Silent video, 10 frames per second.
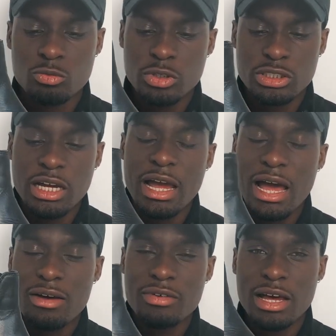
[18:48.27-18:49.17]
which I
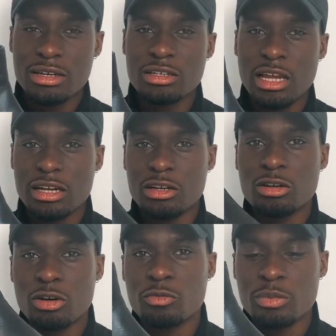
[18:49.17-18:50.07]
have had like a
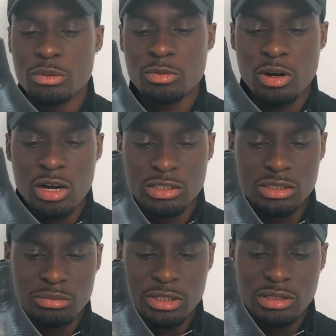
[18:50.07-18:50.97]
lot of people
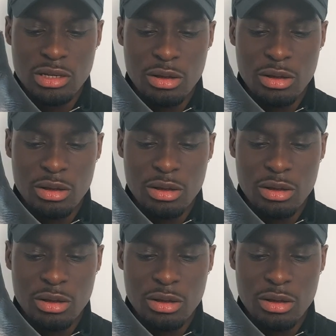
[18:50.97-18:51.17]
asking me